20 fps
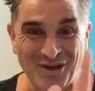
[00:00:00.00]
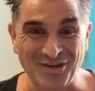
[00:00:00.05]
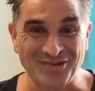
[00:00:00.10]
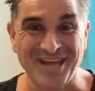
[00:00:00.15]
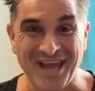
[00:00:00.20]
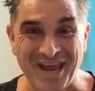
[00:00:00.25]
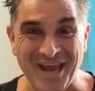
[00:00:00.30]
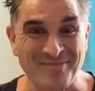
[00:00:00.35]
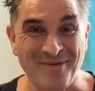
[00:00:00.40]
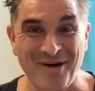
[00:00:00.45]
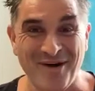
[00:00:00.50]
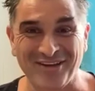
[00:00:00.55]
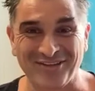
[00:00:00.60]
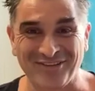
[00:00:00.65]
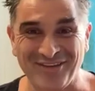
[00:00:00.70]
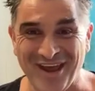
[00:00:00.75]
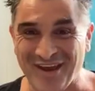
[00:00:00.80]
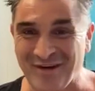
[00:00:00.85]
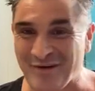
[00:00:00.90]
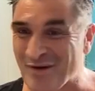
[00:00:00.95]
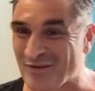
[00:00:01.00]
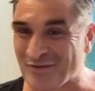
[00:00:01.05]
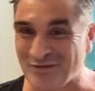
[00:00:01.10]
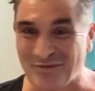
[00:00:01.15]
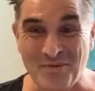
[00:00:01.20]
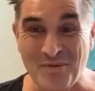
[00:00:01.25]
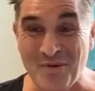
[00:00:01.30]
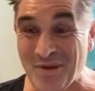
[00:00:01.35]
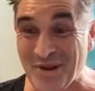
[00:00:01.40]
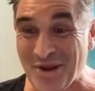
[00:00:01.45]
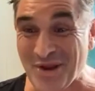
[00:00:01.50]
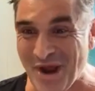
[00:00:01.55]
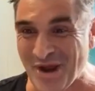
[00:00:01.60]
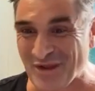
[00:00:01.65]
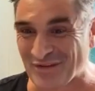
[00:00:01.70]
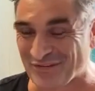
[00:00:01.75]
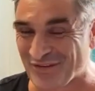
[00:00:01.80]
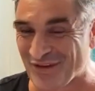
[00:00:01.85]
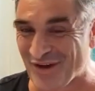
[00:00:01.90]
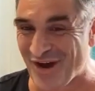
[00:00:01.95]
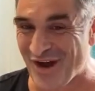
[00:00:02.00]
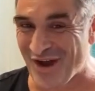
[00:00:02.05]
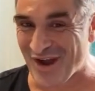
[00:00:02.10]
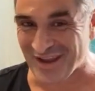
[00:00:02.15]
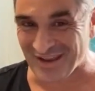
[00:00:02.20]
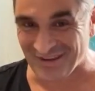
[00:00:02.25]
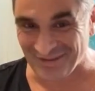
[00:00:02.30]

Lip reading: contact Mike Sager, and he's a really nice guy.